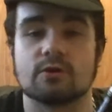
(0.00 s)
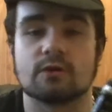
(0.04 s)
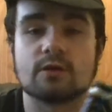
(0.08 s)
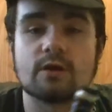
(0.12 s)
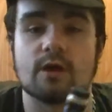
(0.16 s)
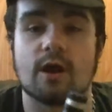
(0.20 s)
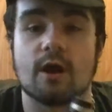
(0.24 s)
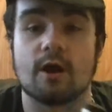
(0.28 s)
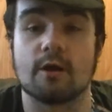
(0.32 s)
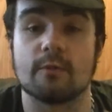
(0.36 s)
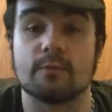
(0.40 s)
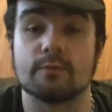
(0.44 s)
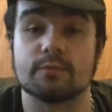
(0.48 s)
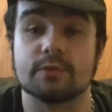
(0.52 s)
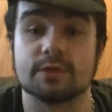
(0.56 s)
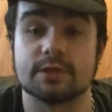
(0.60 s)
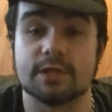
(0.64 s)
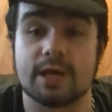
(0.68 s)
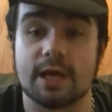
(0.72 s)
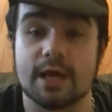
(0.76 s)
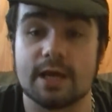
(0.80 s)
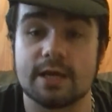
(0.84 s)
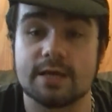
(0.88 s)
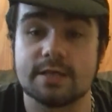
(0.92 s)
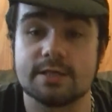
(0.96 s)
or aren't
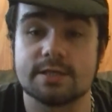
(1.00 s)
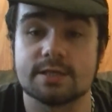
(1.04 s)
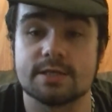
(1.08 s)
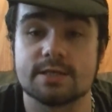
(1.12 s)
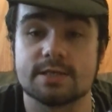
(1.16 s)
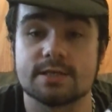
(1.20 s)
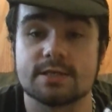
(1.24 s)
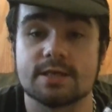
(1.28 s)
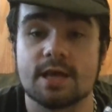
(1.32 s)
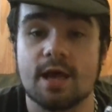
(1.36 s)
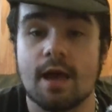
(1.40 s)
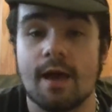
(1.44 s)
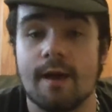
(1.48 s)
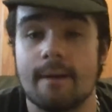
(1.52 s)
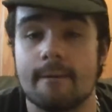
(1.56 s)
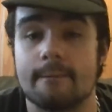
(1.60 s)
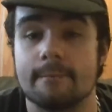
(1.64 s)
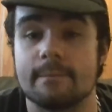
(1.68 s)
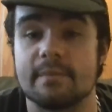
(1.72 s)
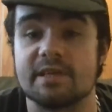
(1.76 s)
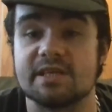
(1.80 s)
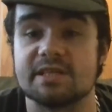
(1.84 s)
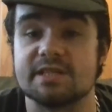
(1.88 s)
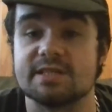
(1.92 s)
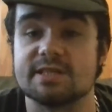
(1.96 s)
pretentious,
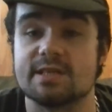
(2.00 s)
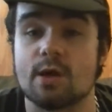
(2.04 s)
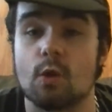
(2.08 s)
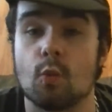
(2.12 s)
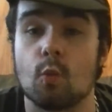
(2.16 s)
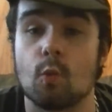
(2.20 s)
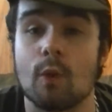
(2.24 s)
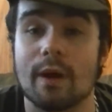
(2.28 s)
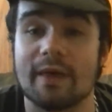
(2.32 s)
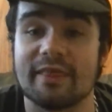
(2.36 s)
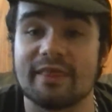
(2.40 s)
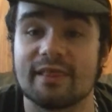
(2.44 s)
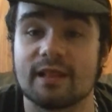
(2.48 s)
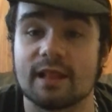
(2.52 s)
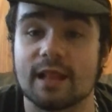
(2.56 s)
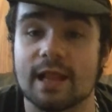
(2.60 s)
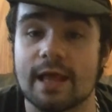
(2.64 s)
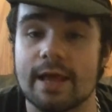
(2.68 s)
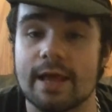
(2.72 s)
means with